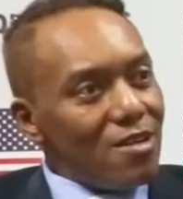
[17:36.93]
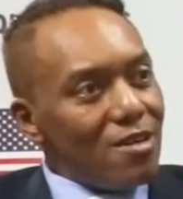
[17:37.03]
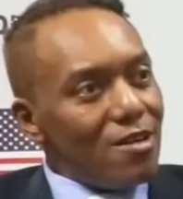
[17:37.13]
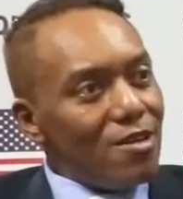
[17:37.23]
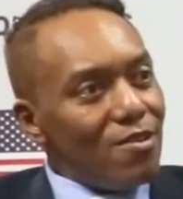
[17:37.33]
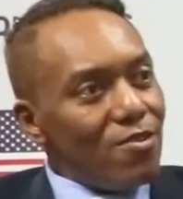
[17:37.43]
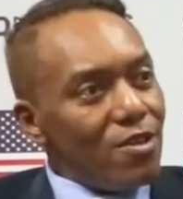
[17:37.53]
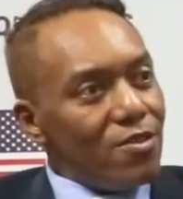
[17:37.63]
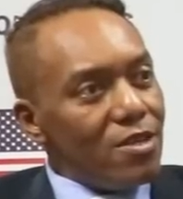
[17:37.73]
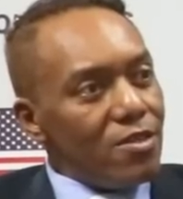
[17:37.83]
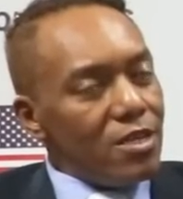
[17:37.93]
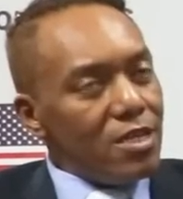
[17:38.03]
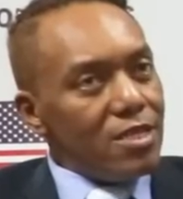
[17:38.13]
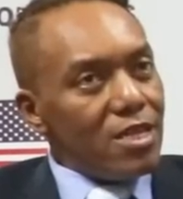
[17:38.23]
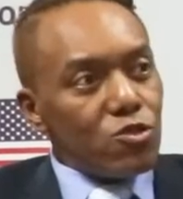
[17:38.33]
Yeah.
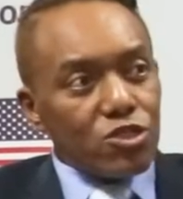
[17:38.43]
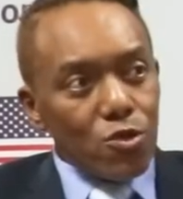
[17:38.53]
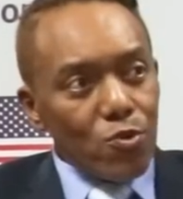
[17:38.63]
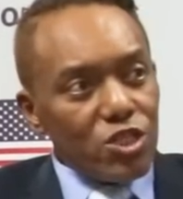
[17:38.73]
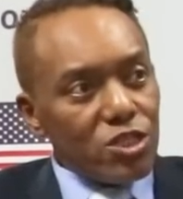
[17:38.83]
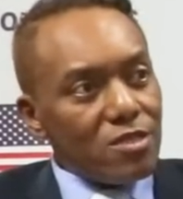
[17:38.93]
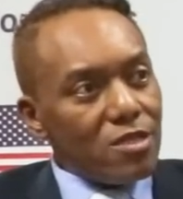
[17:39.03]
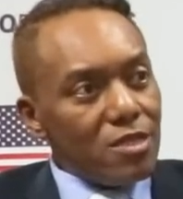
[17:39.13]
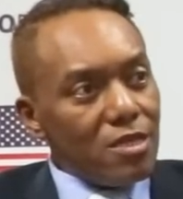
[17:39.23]
The Indian Ocean region,